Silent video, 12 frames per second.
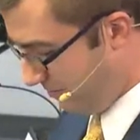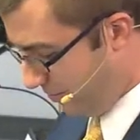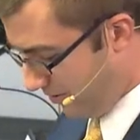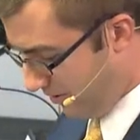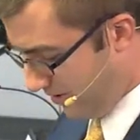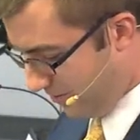
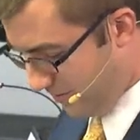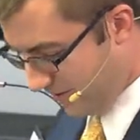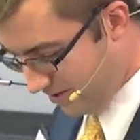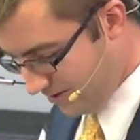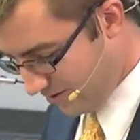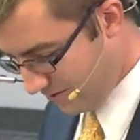
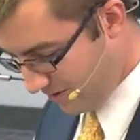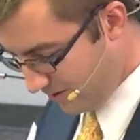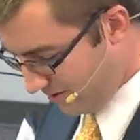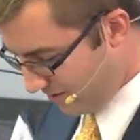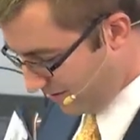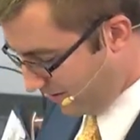polygamy
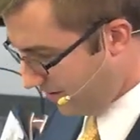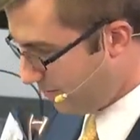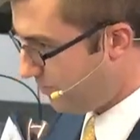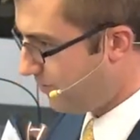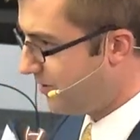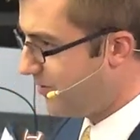series
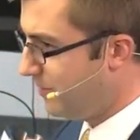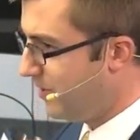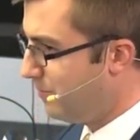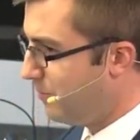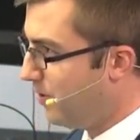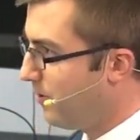tonight,
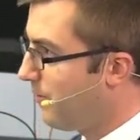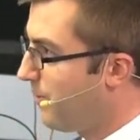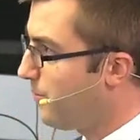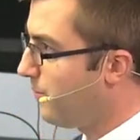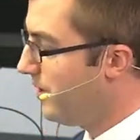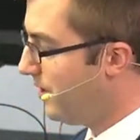polygamy part
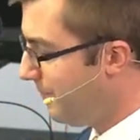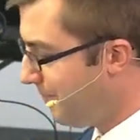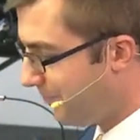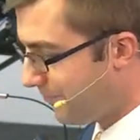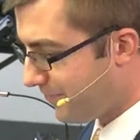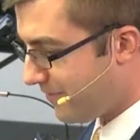three.
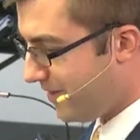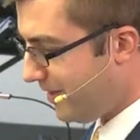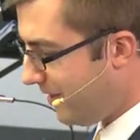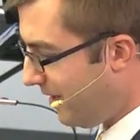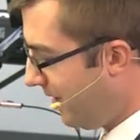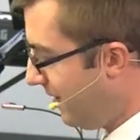
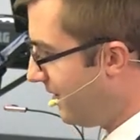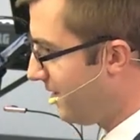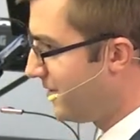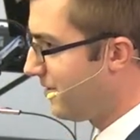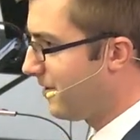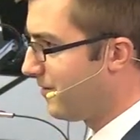
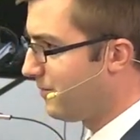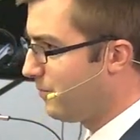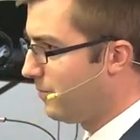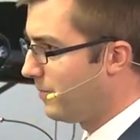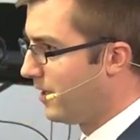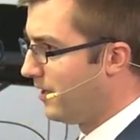And uh,
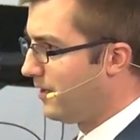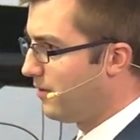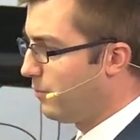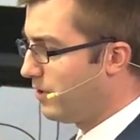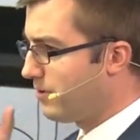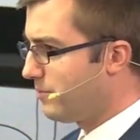
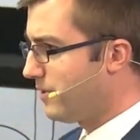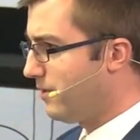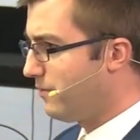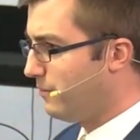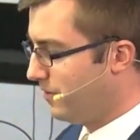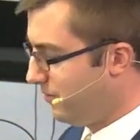welcome to
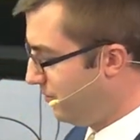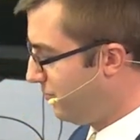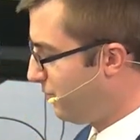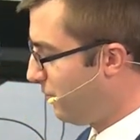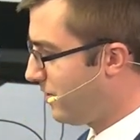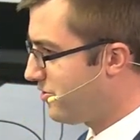everyone
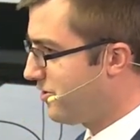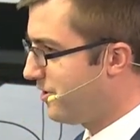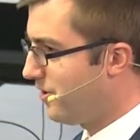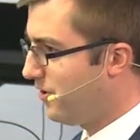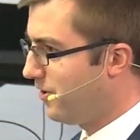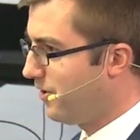who's
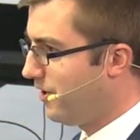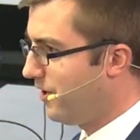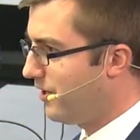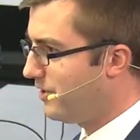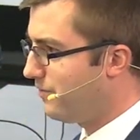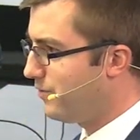watching
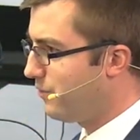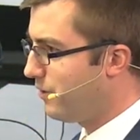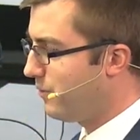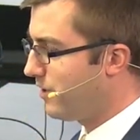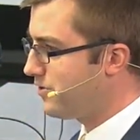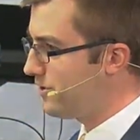online. If you are
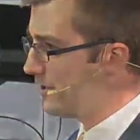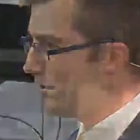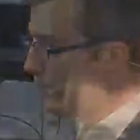watching